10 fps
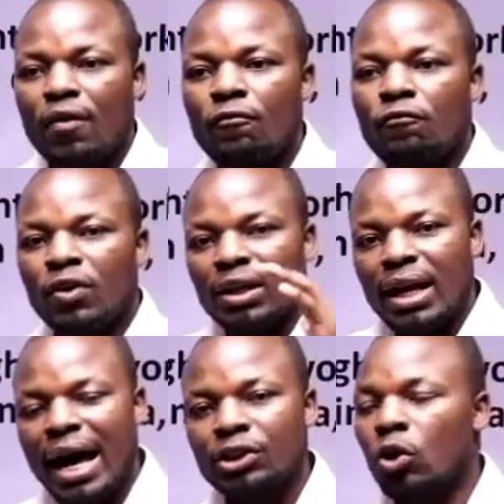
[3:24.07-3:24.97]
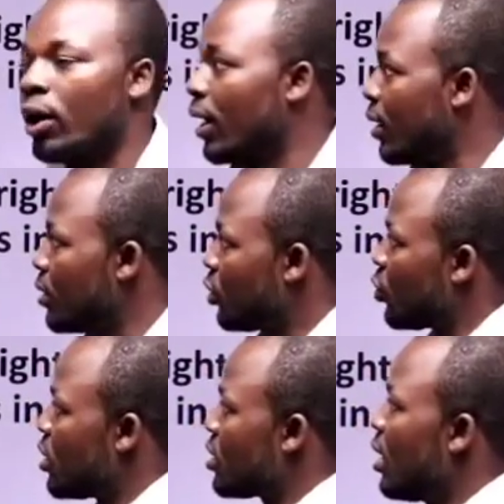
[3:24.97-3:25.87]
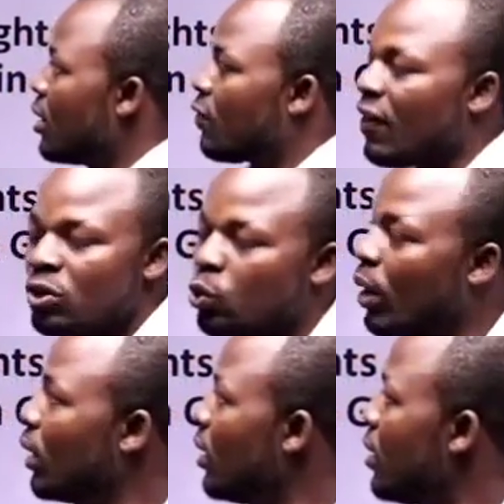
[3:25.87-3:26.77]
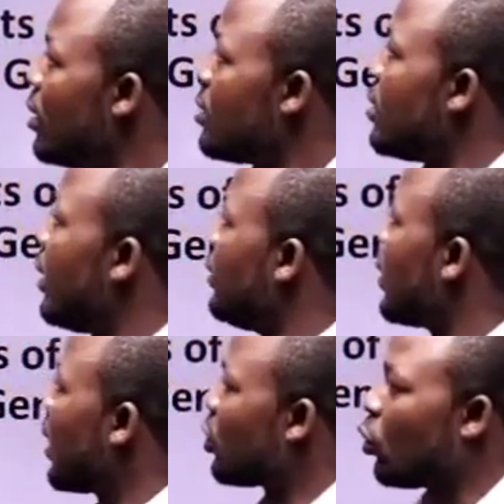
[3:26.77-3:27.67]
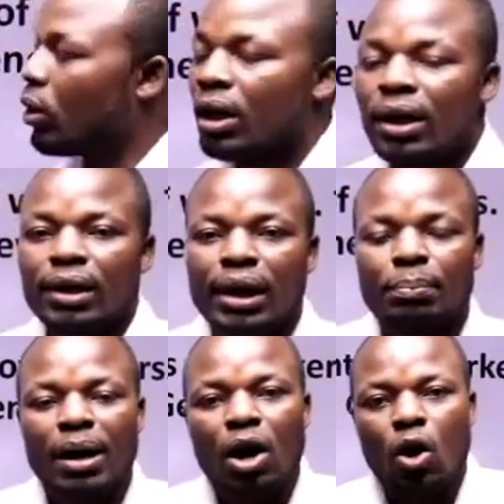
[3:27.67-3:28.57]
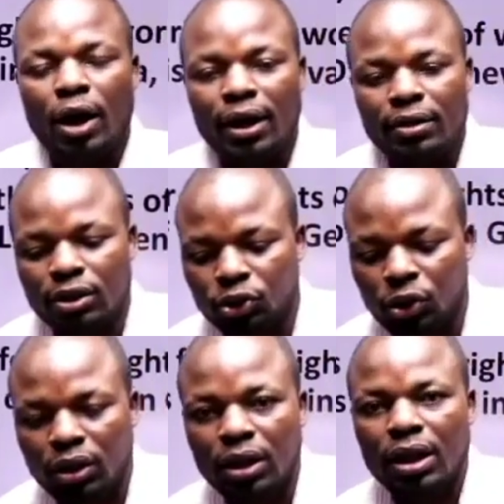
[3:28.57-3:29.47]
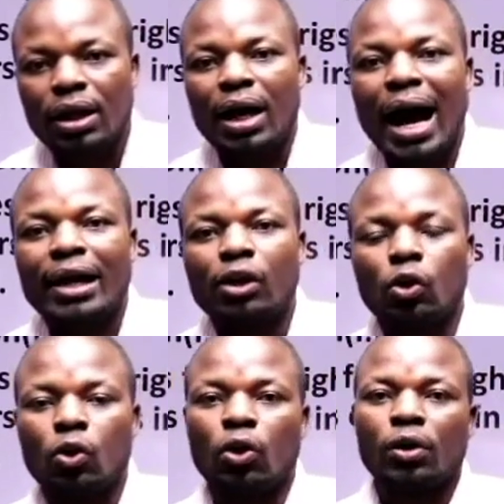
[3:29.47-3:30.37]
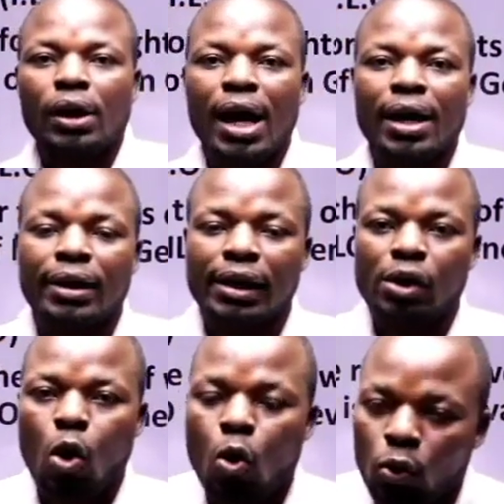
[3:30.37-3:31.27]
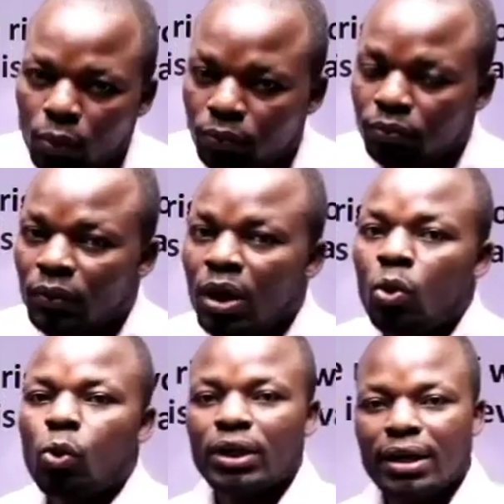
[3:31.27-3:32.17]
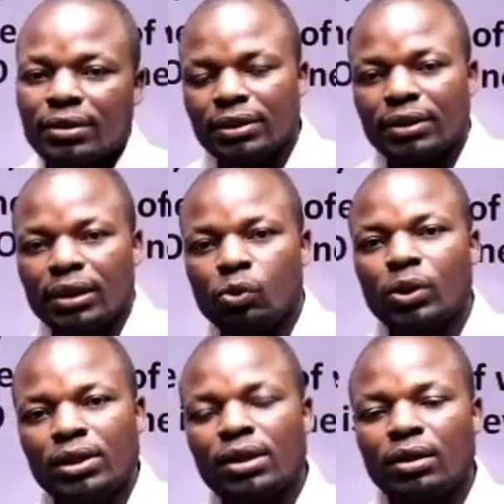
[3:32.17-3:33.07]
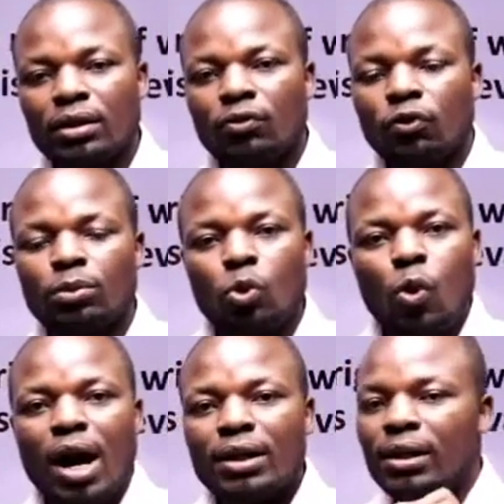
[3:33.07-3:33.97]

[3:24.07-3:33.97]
very large organizations. The first one is the International Labour Organization, ILO or ILO. What does it deal with? From the word